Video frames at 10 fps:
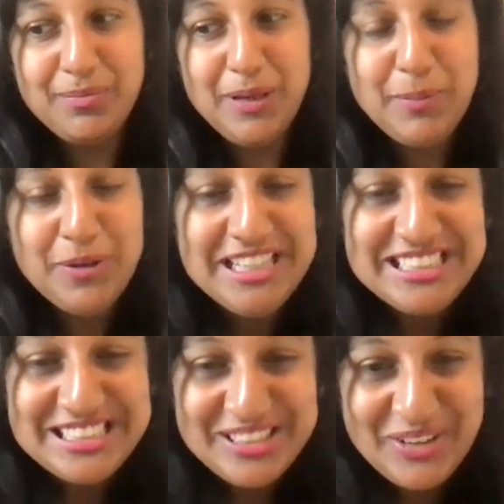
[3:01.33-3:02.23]
people
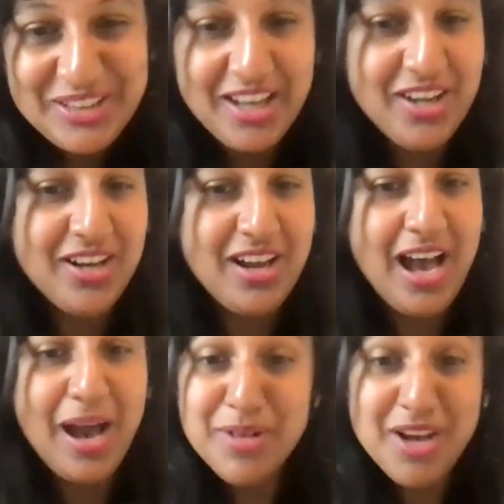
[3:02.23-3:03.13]
need to know that
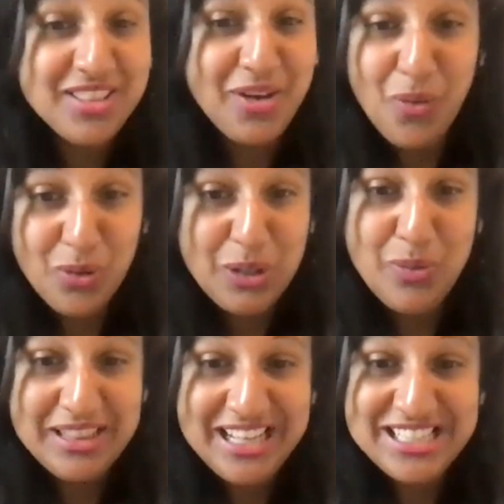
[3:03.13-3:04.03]
I'm not the only
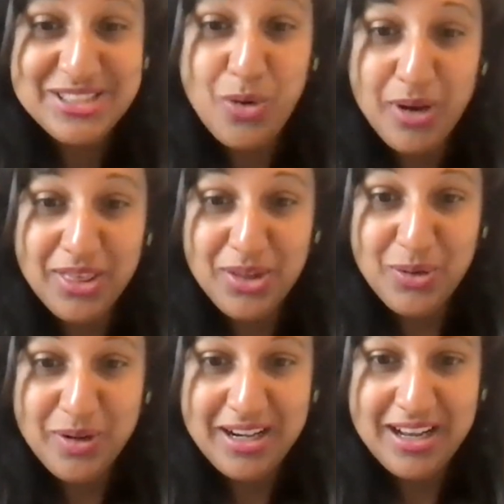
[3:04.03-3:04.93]
one that's going
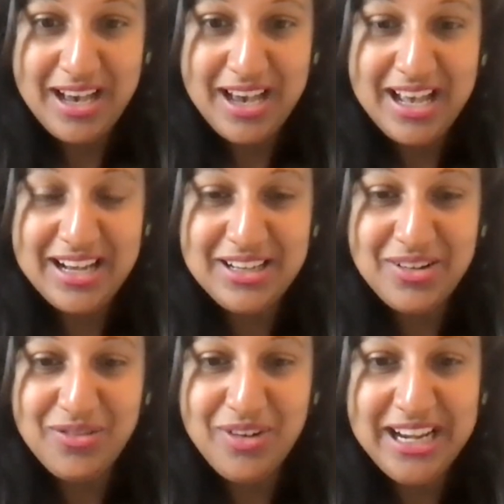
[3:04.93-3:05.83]
through it.
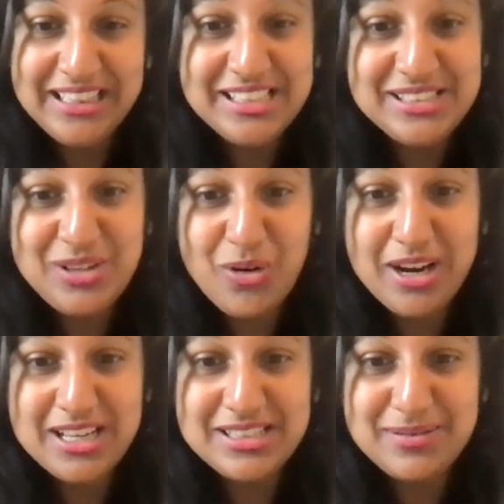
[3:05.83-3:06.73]
And reading these
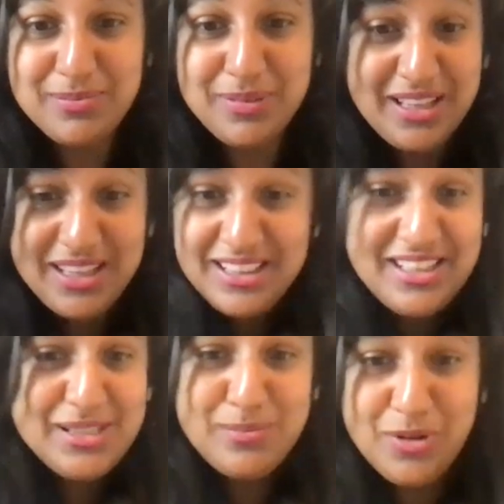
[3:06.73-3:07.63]
stories in
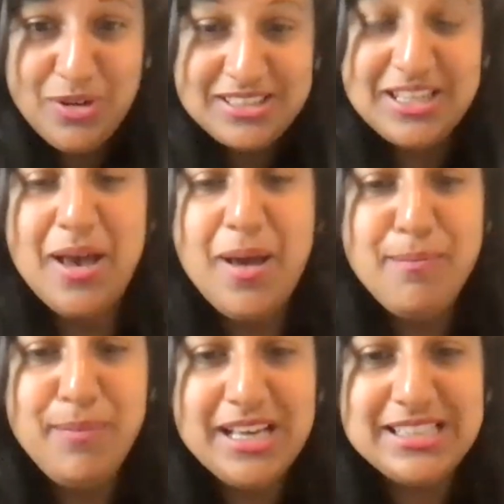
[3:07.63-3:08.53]
these books
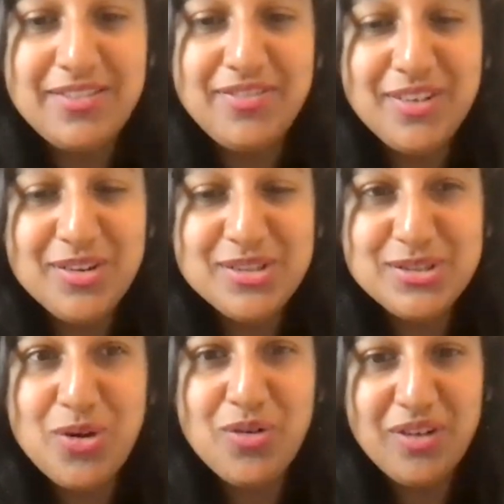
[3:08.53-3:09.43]
makes it feel
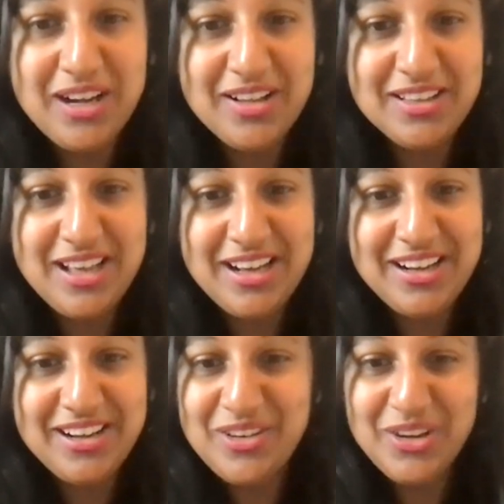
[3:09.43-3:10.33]
so real that,
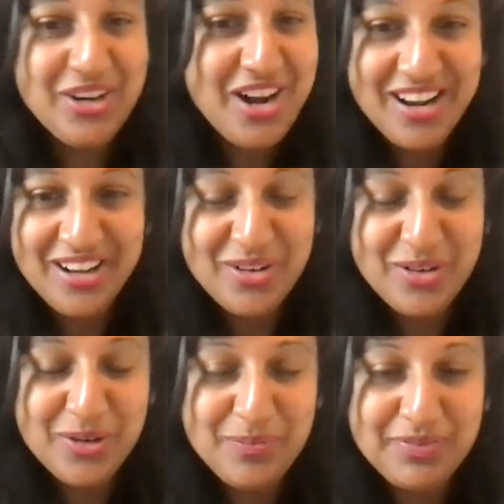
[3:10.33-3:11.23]
you're not
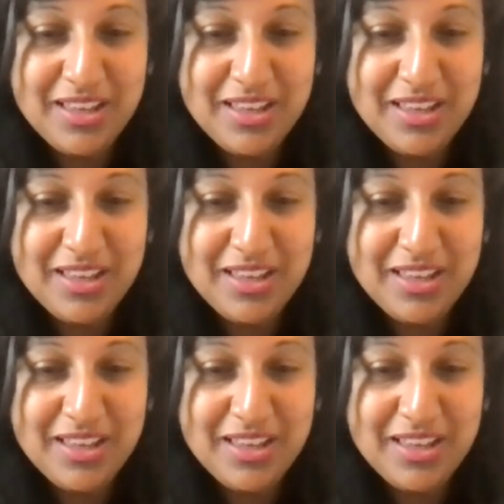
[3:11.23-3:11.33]
alone.